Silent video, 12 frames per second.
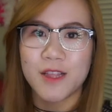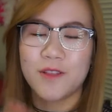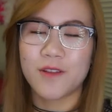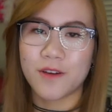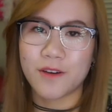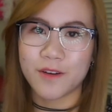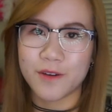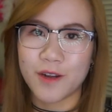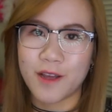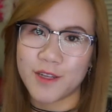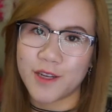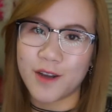learn,
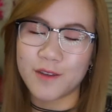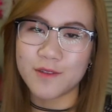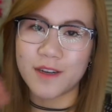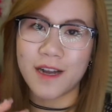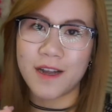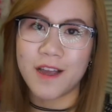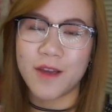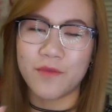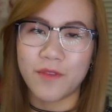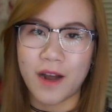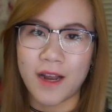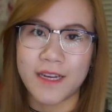
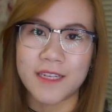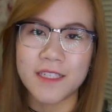if I